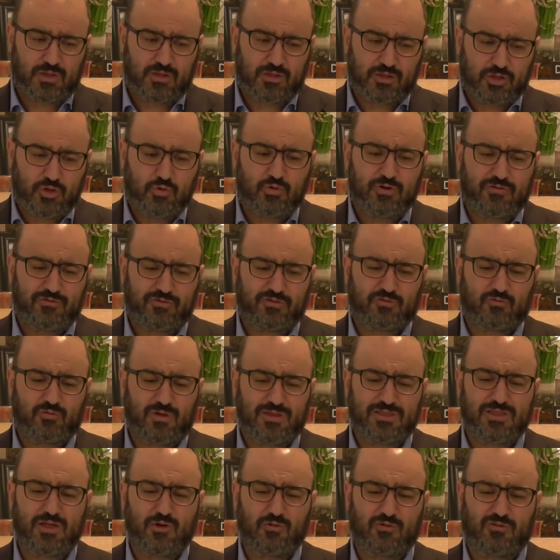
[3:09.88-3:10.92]
the universe
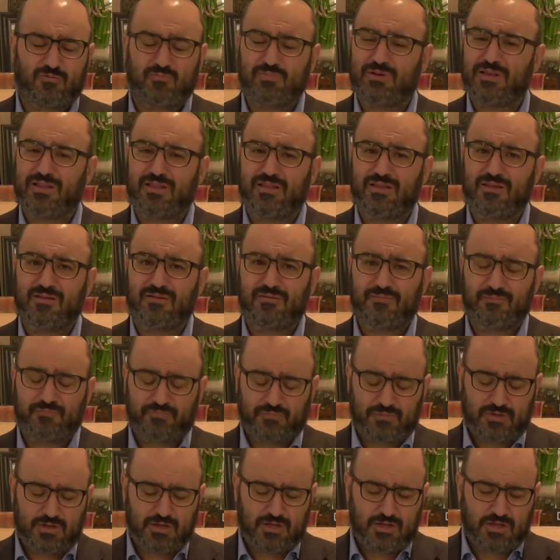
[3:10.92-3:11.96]
right now is bleeding.
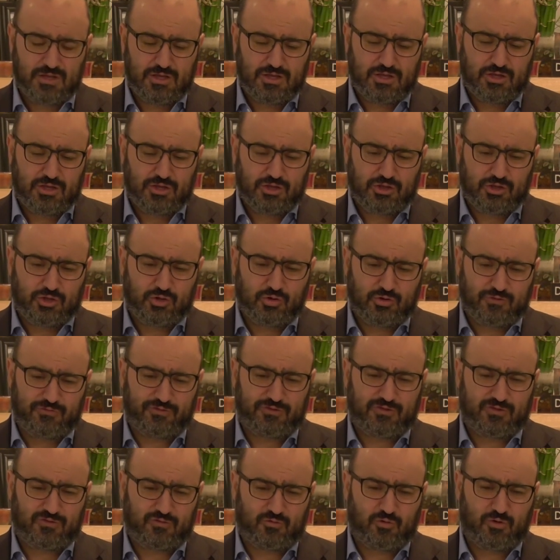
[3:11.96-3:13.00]
The
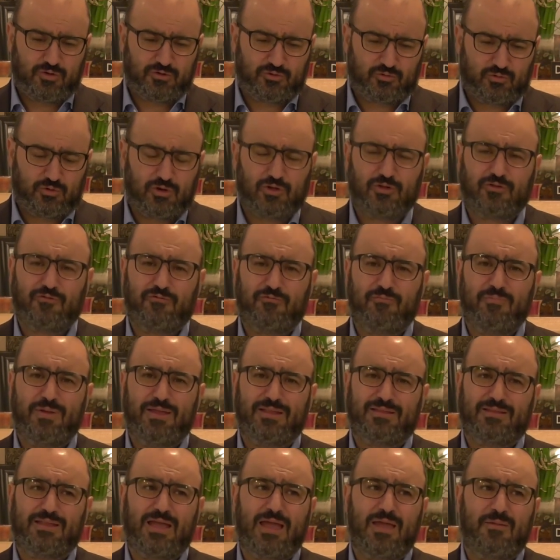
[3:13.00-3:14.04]
universe is going through a lot of
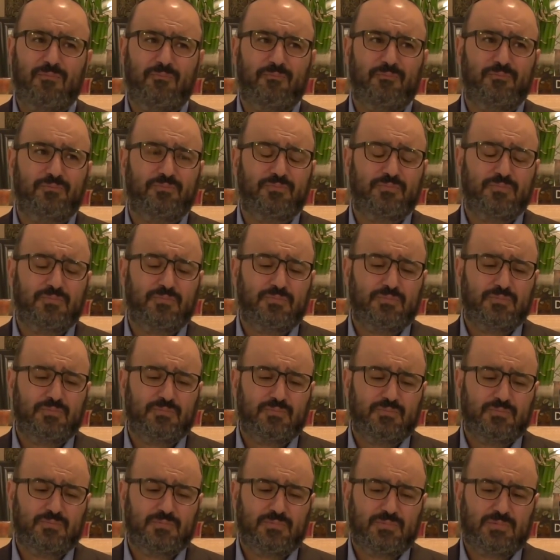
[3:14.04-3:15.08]
bad time.
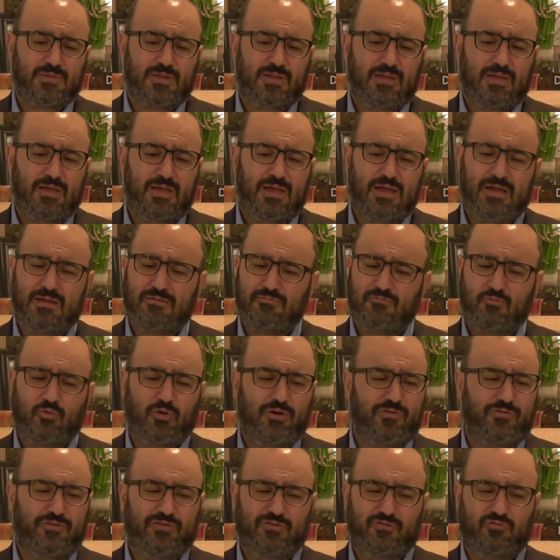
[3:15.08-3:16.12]
Um,
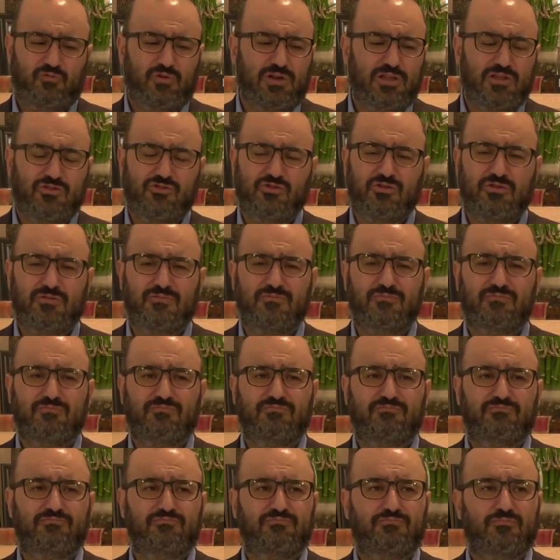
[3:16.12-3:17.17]
whatever it's religion,
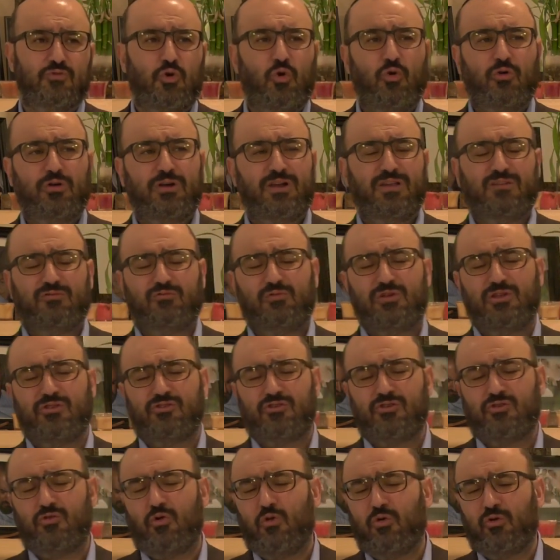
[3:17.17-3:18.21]
organized
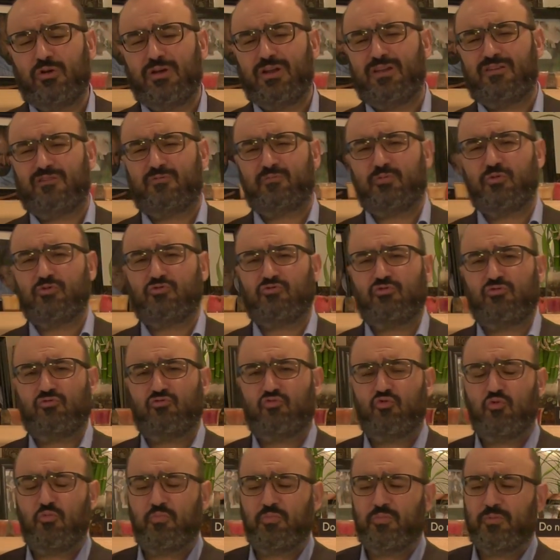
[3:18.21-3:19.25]
religion, organized spiritual
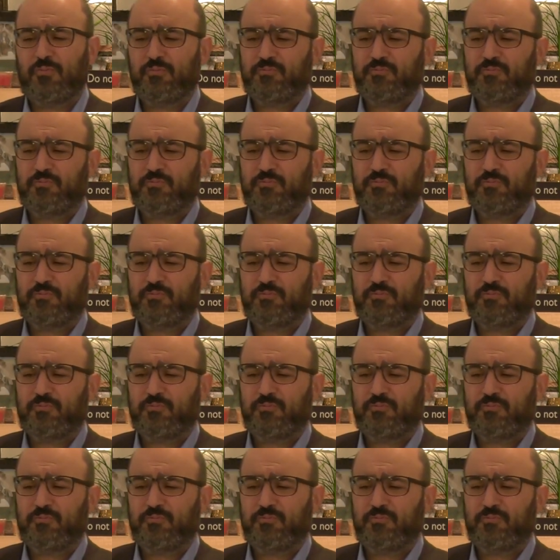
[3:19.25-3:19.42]
group,